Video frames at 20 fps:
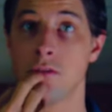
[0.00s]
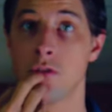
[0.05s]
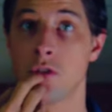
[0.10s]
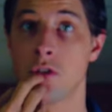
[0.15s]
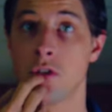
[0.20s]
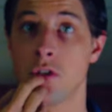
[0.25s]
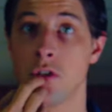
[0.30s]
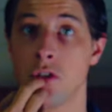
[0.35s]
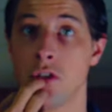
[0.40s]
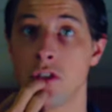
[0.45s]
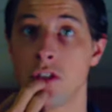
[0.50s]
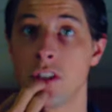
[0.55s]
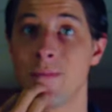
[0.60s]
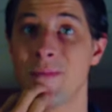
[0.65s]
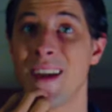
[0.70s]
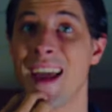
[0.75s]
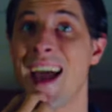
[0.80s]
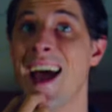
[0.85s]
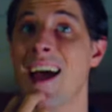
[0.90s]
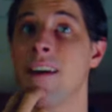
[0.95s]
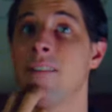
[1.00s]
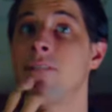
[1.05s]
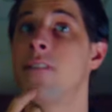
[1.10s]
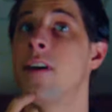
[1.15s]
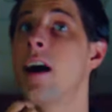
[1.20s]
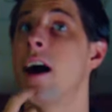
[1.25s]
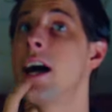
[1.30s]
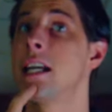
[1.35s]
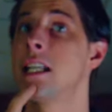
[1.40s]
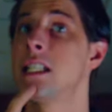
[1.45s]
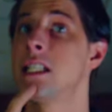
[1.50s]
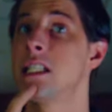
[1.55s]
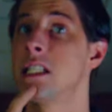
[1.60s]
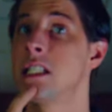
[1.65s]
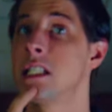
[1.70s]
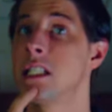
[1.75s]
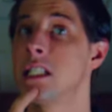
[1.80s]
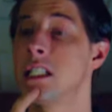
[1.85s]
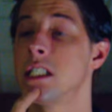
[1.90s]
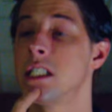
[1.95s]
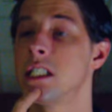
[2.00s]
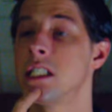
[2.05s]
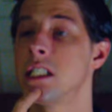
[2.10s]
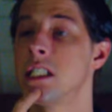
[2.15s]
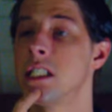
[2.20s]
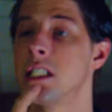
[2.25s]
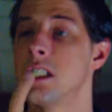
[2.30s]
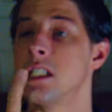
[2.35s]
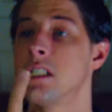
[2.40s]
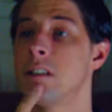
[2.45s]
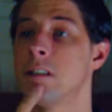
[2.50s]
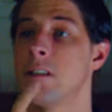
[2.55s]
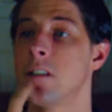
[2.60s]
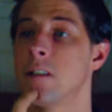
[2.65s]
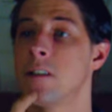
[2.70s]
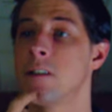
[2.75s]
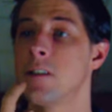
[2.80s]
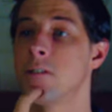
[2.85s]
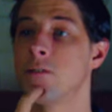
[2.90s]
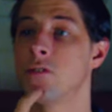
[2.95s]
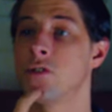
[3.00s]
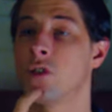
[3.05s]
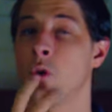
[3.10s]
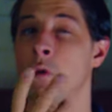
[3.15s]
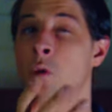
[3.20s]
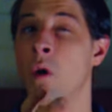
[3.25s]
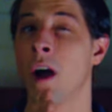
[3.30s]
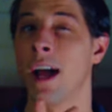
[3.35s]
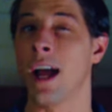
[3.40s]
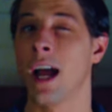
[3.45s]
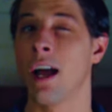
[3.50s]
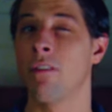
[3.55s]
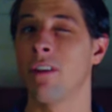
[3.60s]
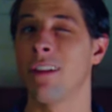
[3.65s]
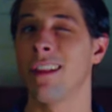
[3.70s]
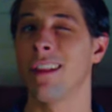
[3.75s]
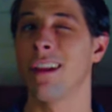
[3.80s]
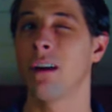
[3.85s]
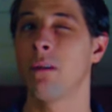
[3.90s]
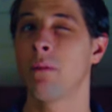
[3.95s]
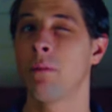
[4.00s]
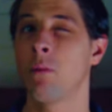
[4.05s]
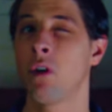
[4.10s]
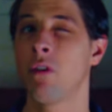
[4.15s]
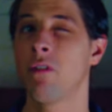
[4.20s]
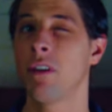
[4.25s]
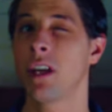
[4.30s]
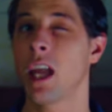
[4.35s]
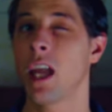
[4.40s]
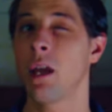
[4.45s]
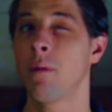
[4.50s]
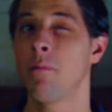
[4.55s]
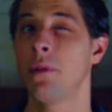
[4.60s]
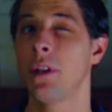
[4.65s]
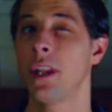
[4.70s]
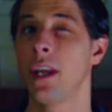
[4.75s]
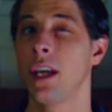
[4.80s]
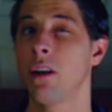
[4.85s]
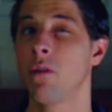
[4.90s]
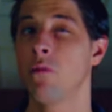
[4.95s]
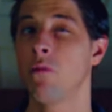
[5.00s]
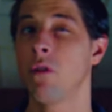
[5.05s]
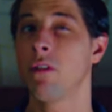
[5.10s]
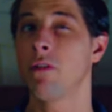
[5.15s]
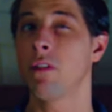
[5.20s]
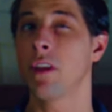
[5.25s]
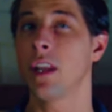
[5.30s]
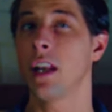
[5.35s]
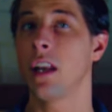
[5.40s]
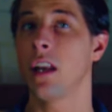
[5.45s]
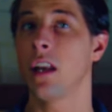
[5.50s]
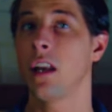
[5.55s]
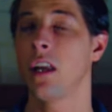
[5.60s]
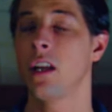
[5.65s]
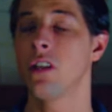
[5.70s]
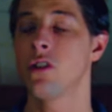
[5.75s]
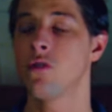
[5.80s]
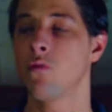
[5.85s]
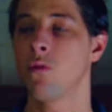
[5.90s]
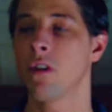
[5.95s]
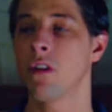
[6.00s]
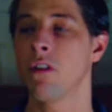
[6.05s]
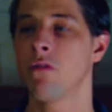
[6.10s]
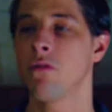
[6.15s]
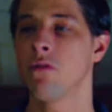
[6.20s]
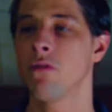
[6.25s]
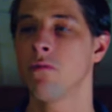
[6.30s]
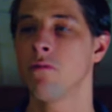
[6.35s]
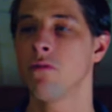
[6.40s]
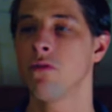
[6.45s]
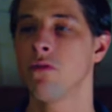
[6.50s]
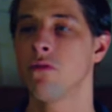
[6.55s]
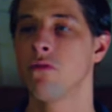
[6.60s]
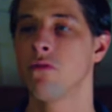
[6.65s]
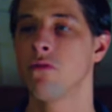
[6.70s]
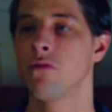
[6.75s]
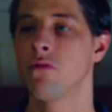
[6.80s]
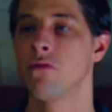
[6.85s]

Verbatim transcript: for some advice. So I have a little more of a game plan with at least one of the rooms.